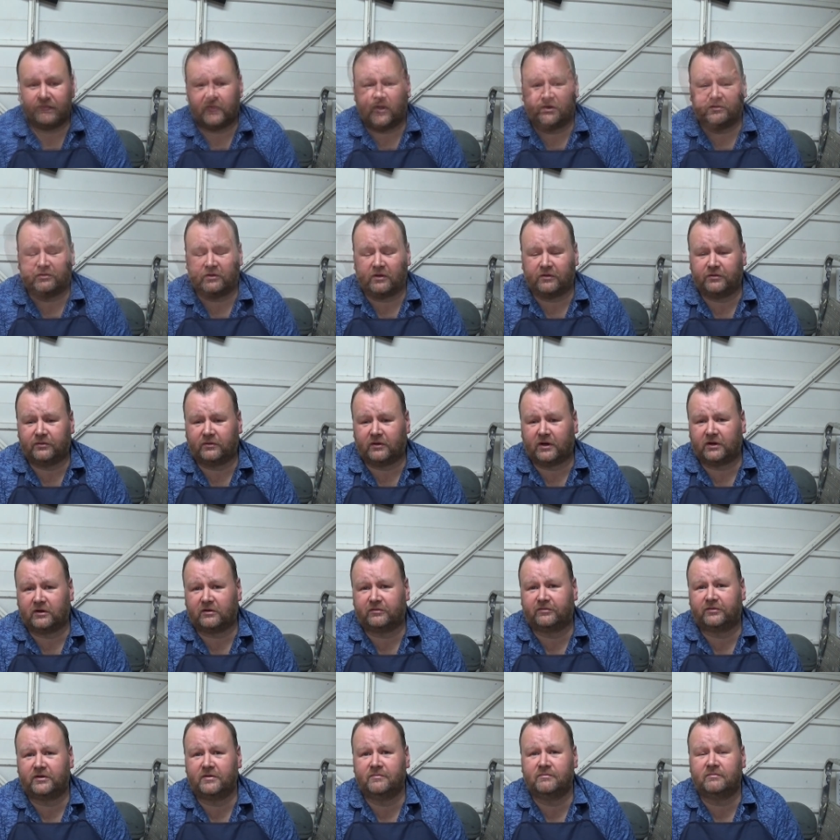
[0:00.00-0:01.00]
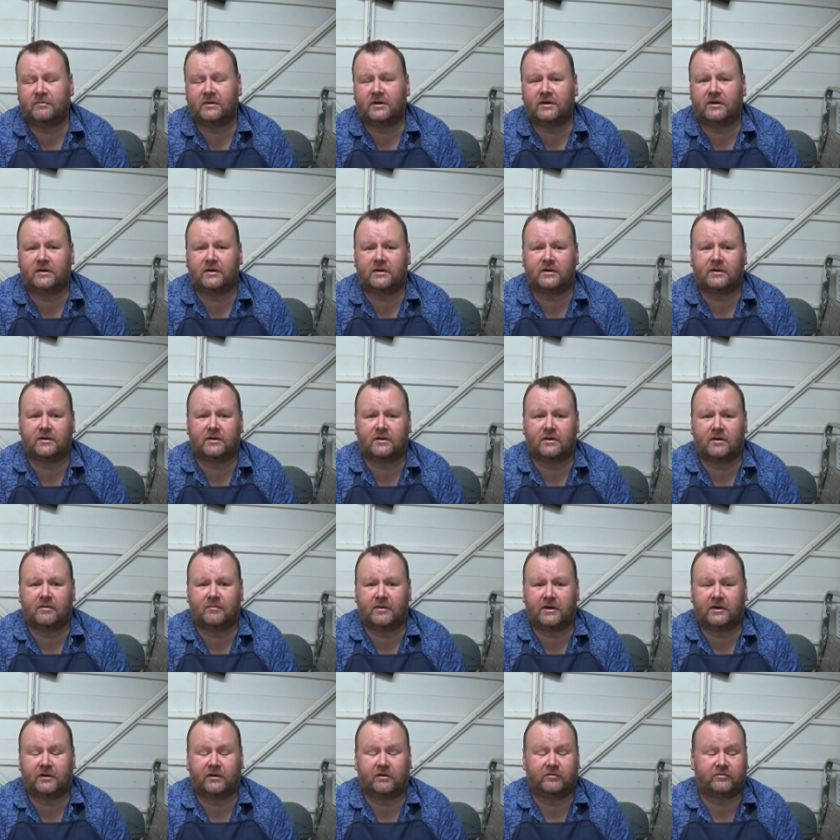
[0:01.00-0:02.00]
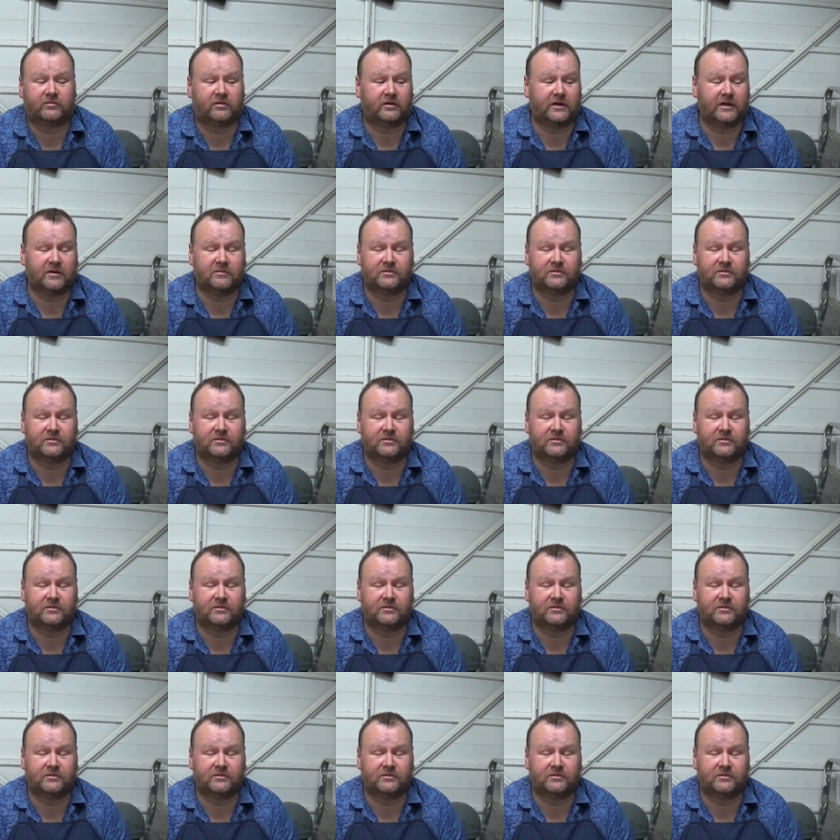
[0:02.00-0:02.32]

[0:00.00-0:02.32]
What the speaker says: So I thought I'd offer him, I'd make an offer on it.